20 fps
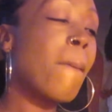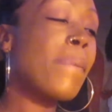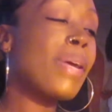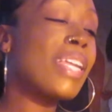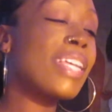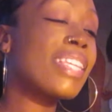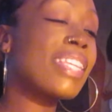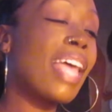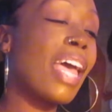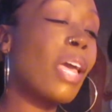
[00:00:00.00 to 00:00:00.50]

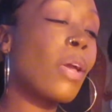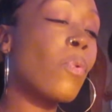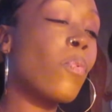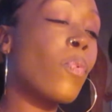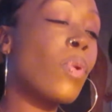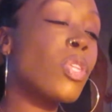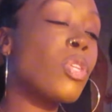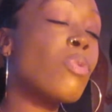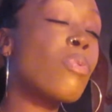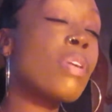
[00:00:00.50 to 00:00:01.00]
But it's like
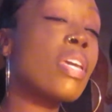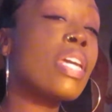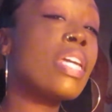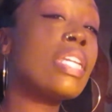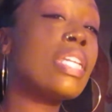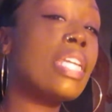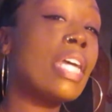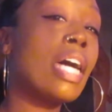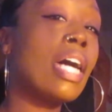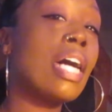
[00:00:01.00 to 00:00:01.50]
when you
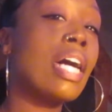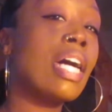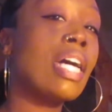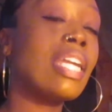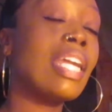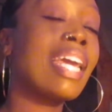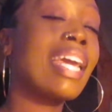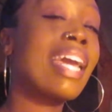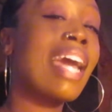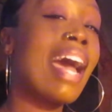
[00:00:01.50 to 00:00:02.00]
get
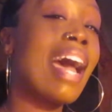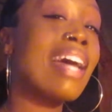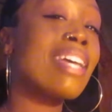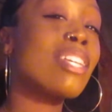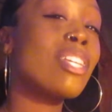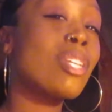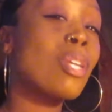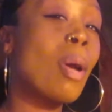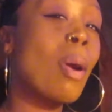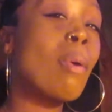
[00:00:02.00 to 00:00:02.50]
done and God
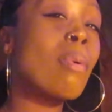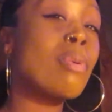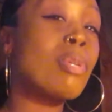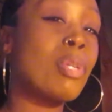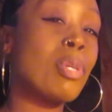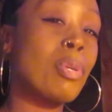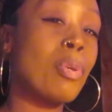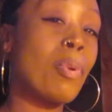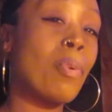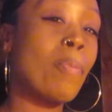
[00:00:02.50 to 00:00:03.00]

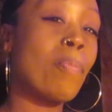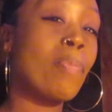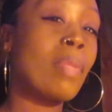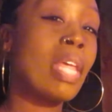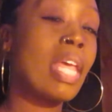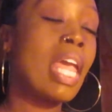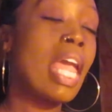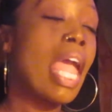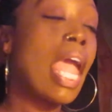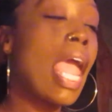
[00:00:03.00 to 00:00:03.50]
shows
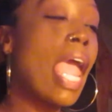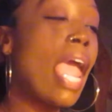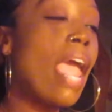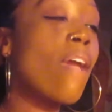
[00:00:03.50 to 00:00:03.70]
you